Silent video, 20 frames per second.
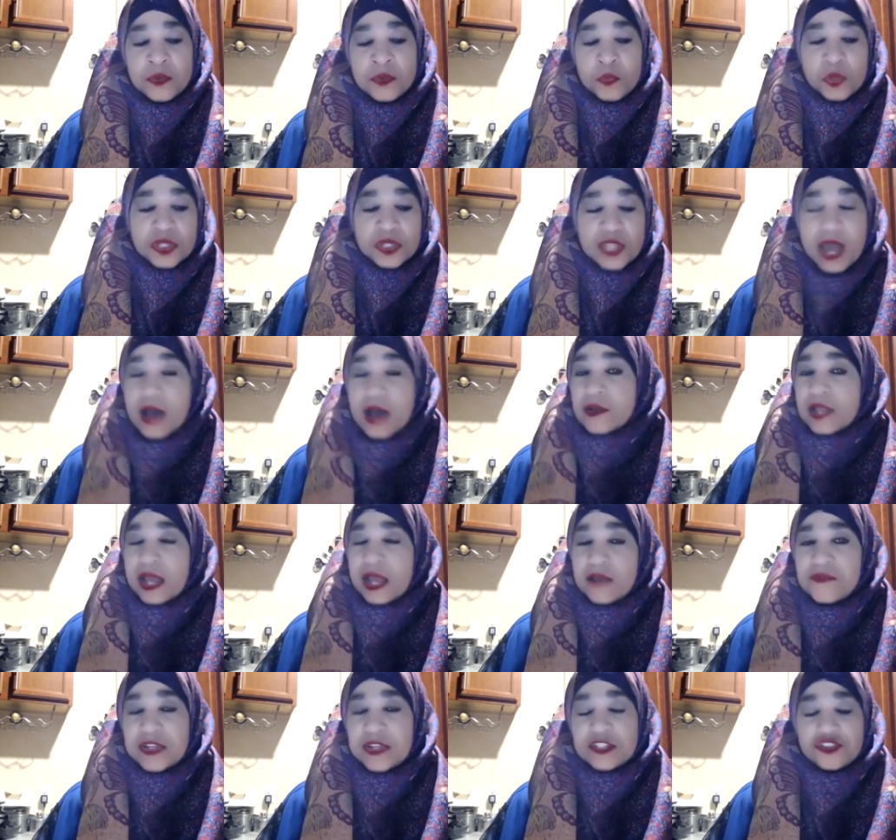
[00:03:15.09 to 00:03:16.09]
without
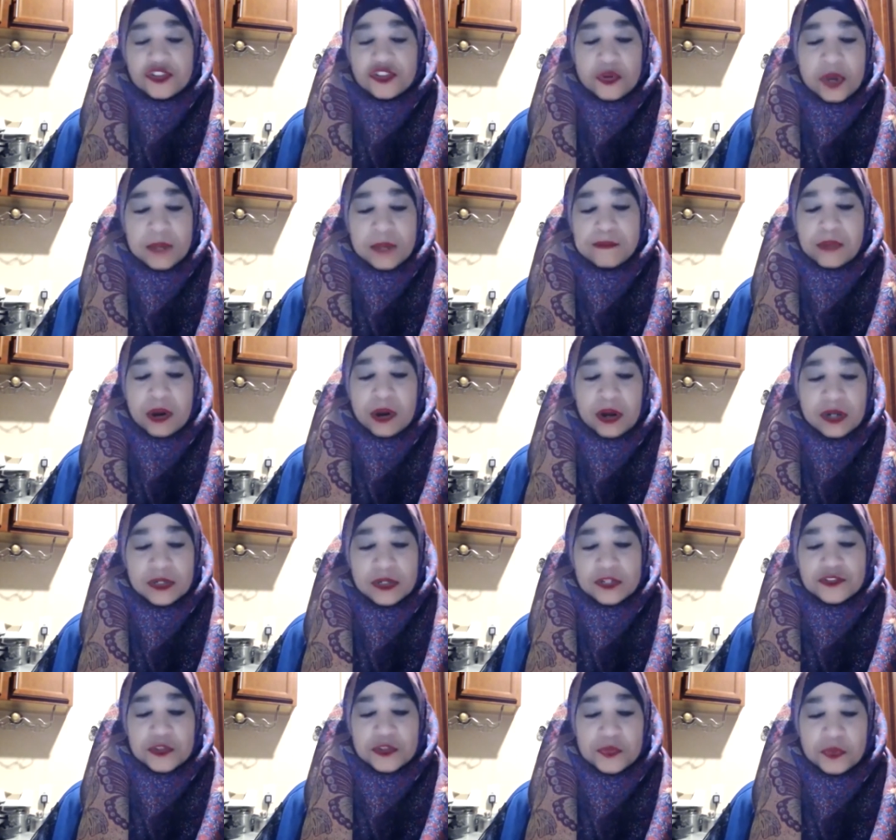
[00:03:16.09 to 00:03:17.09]
having joined
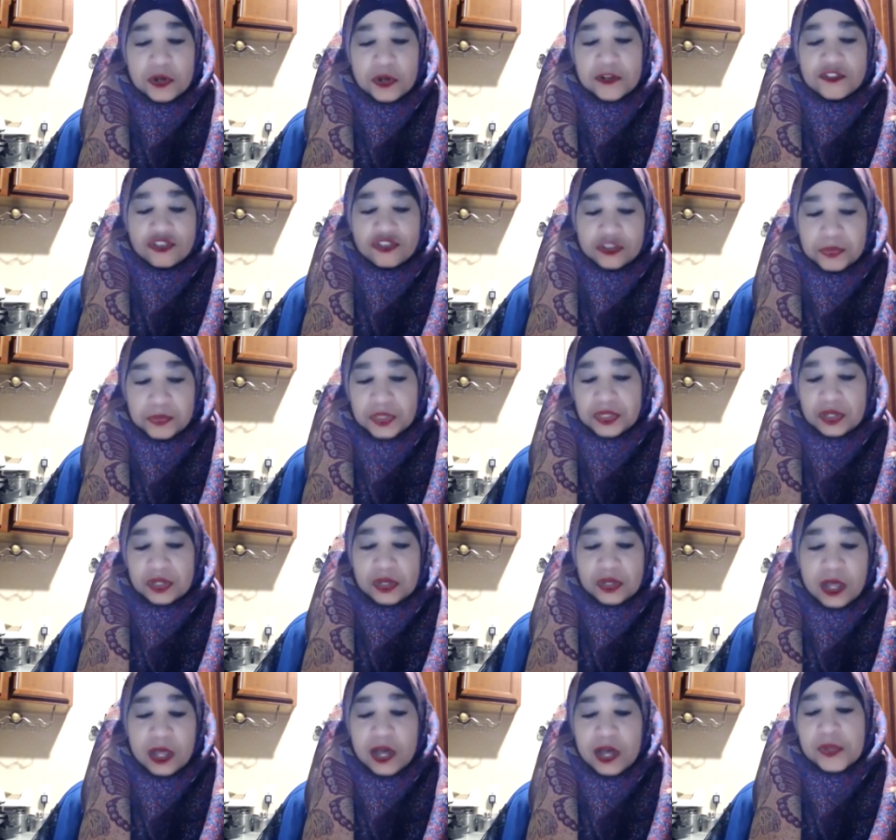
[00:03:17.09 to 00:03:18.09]
partners in worship with
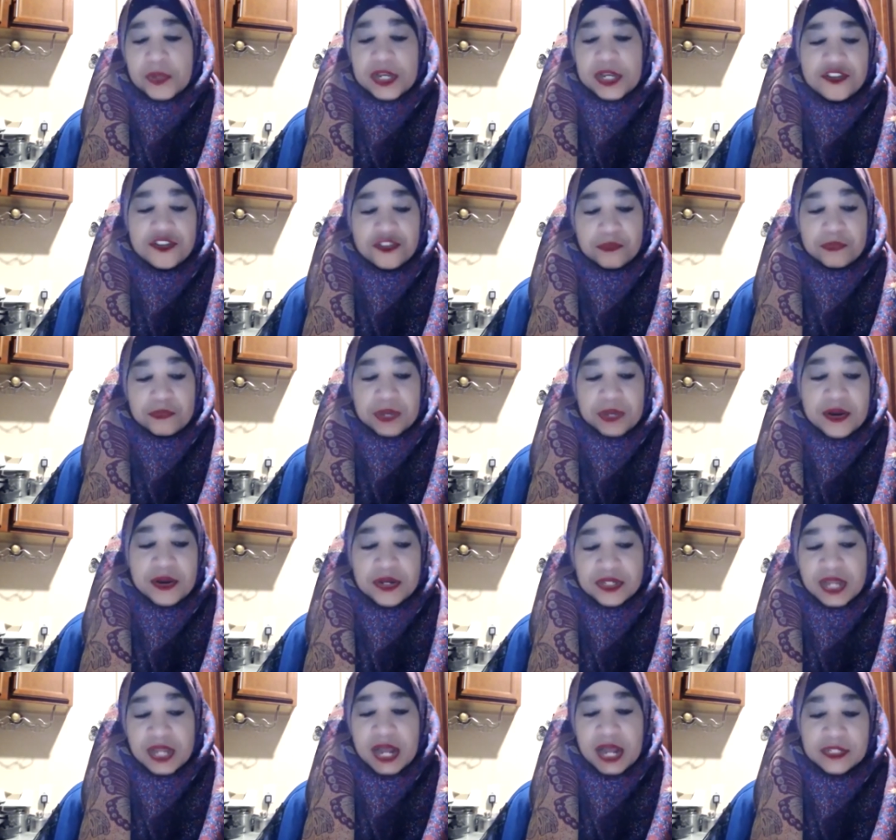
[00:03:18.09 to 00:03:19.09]
Allah would enter
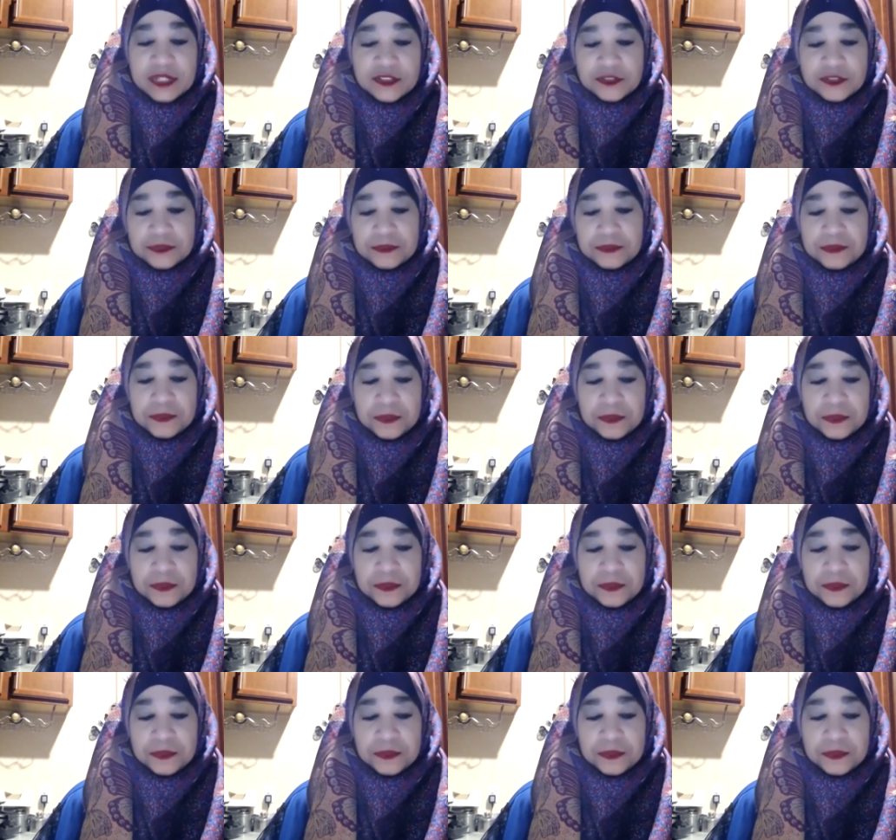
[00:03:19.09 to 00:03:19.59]
paradise.